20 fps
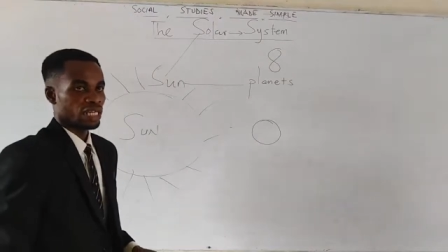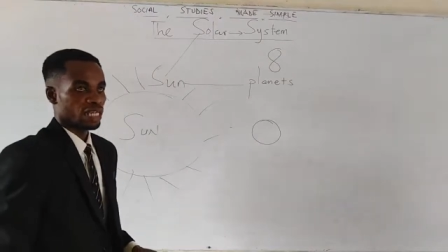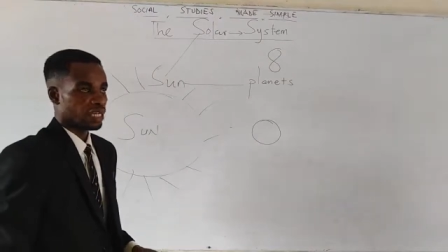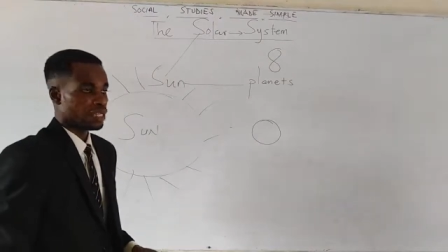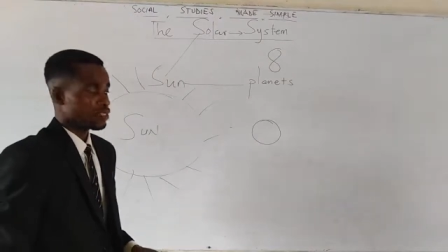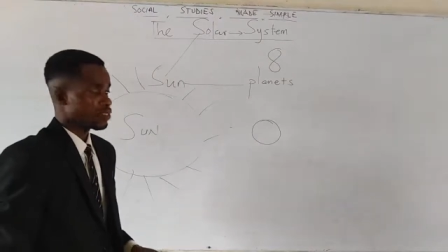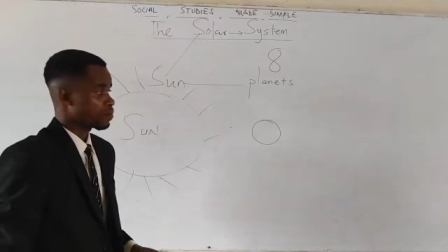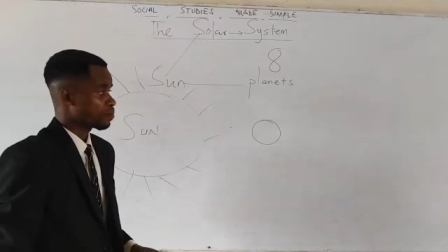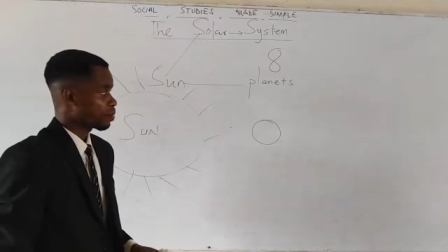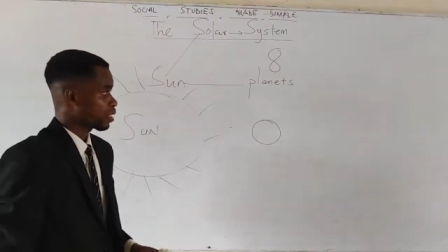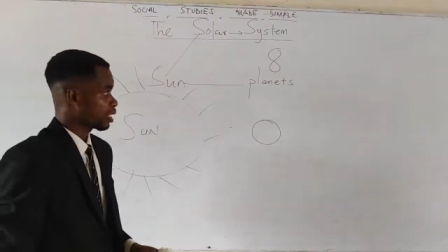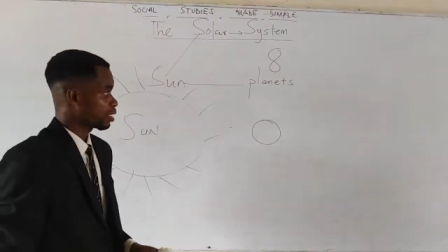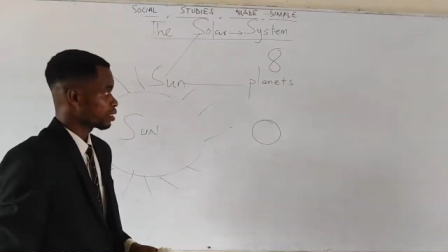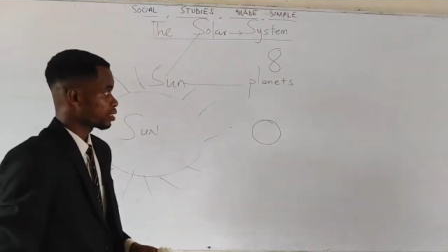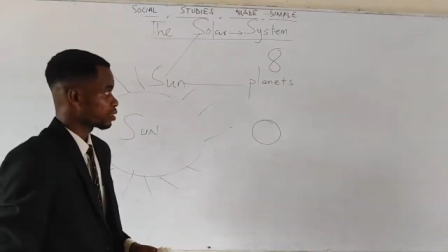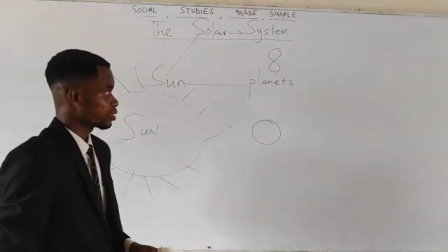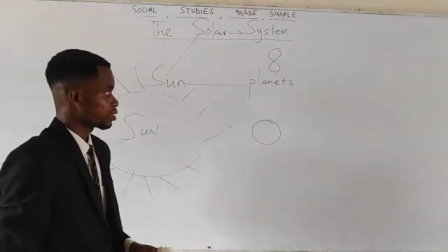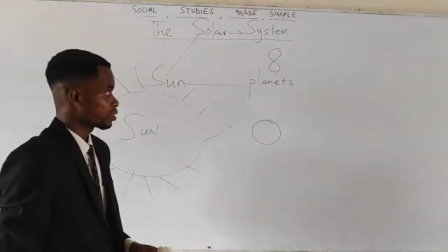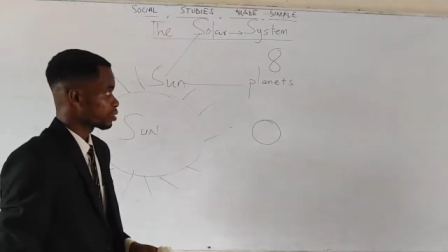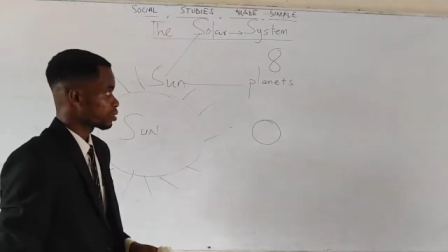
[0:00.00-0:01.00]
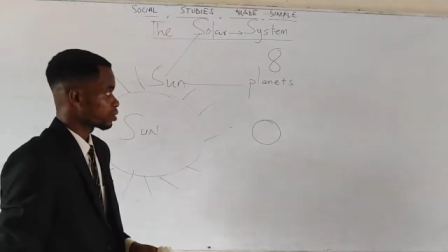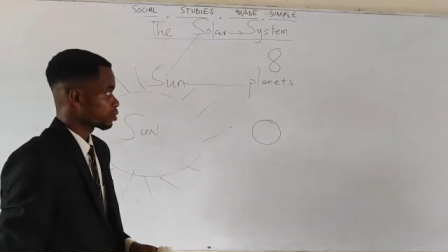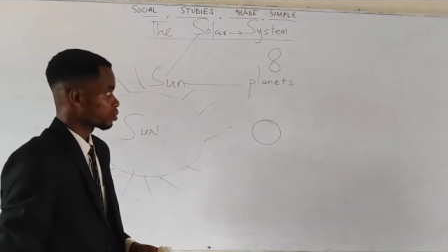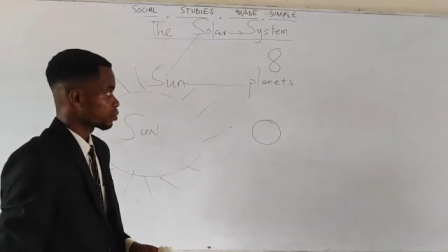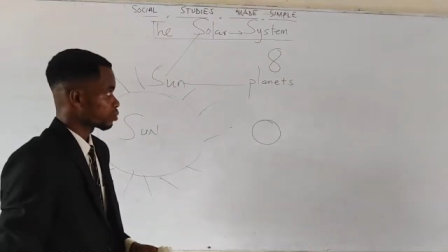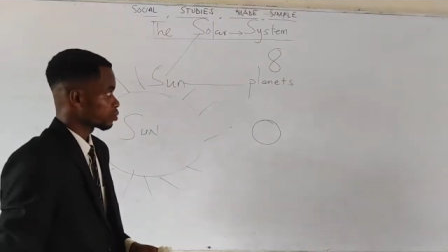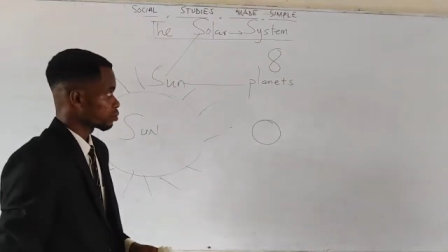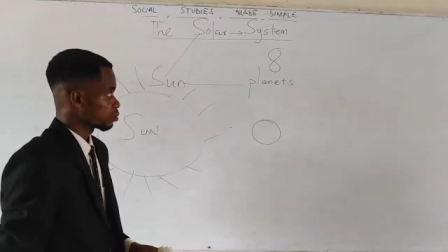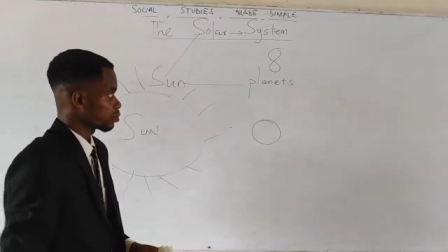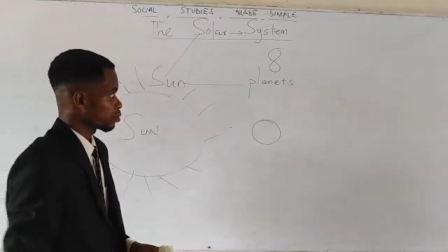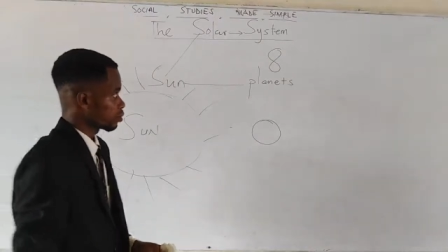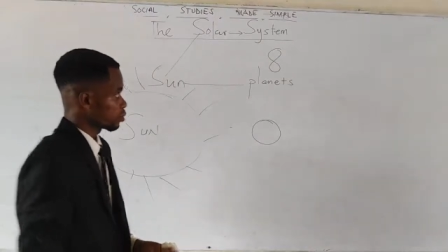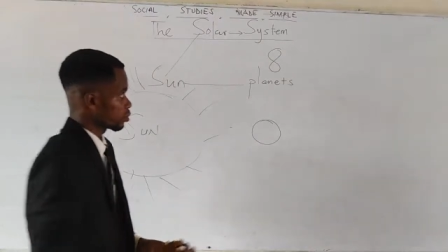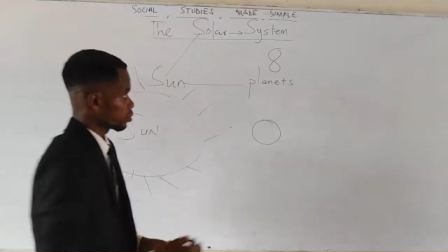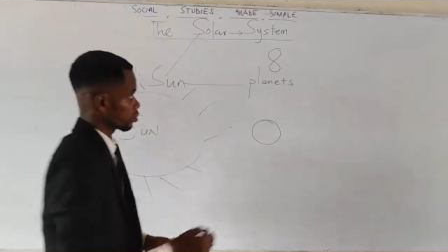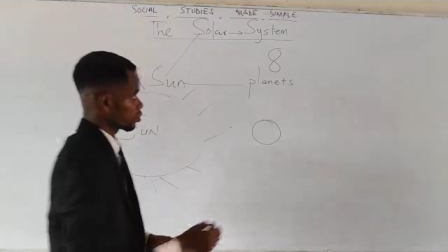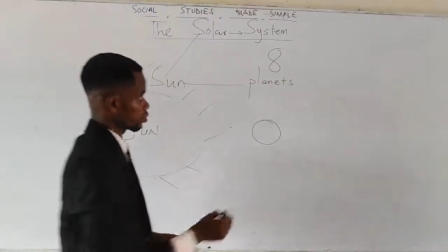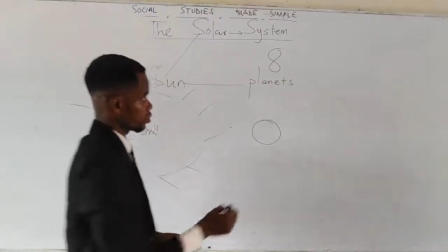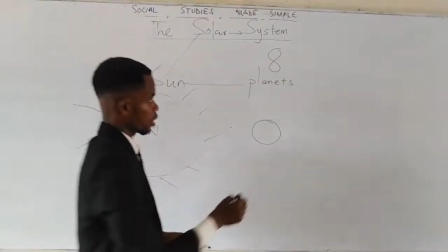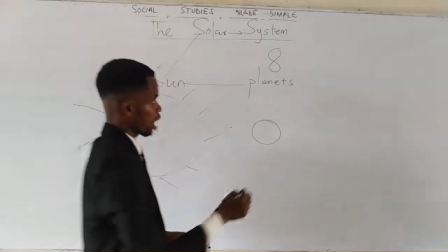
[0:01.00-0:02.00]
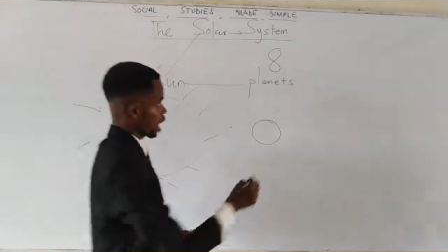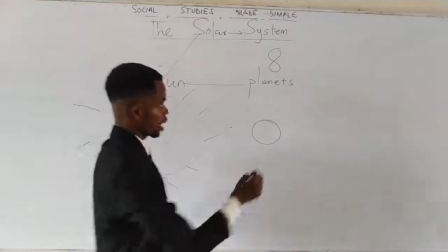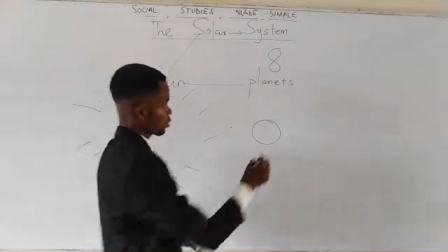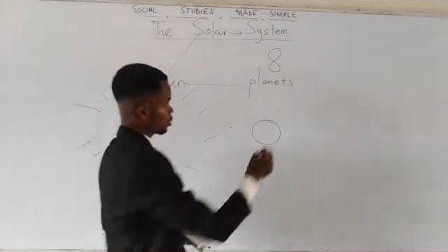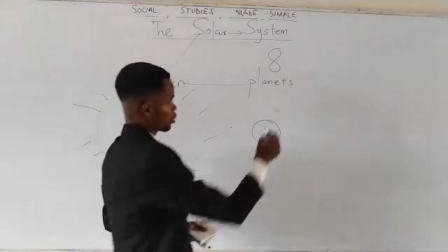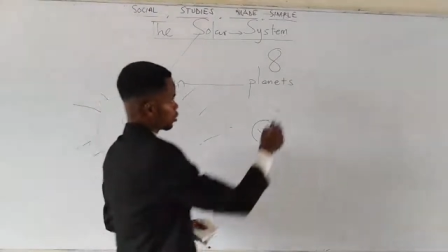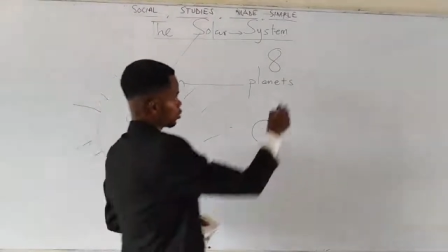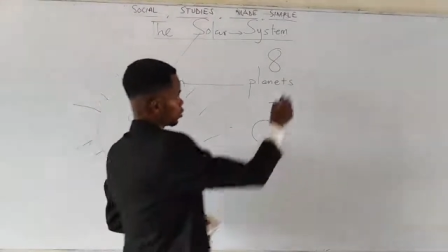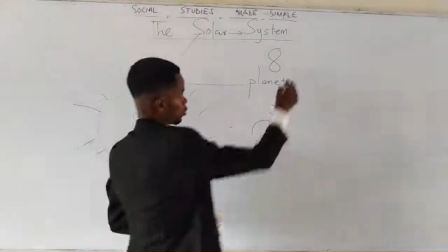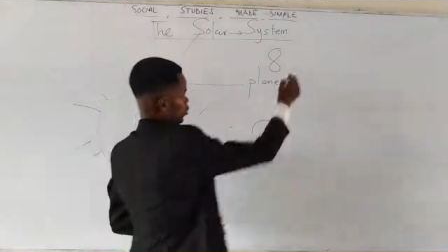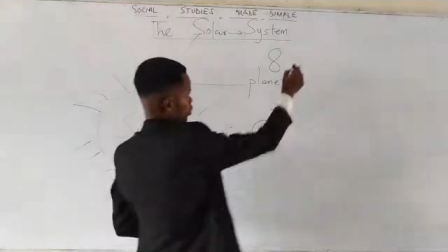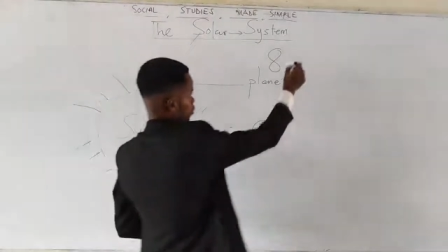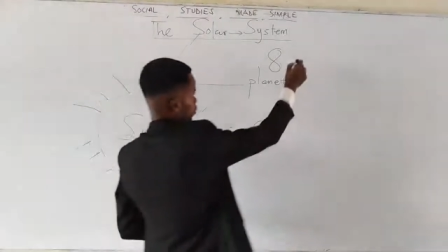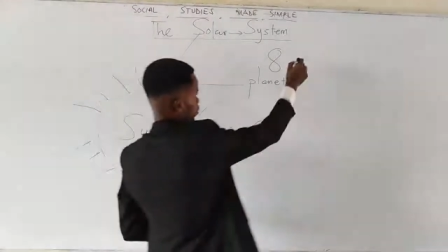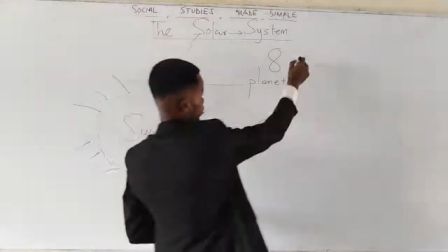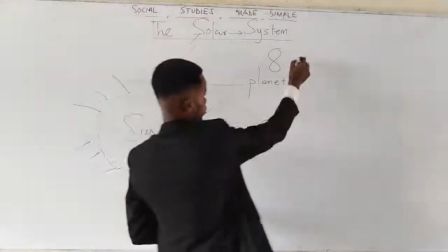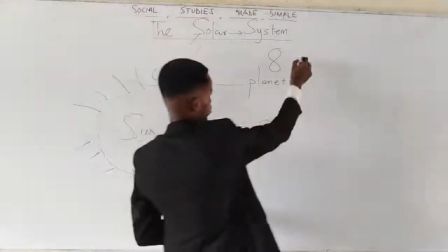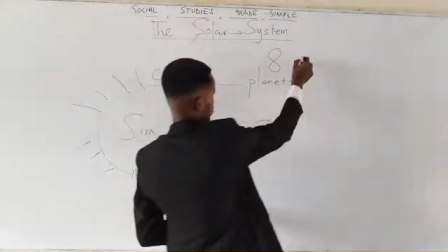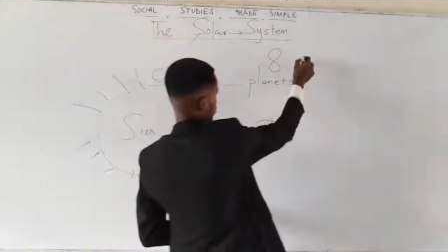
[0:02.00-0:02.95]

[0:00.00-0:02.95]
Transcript: eight planets. I know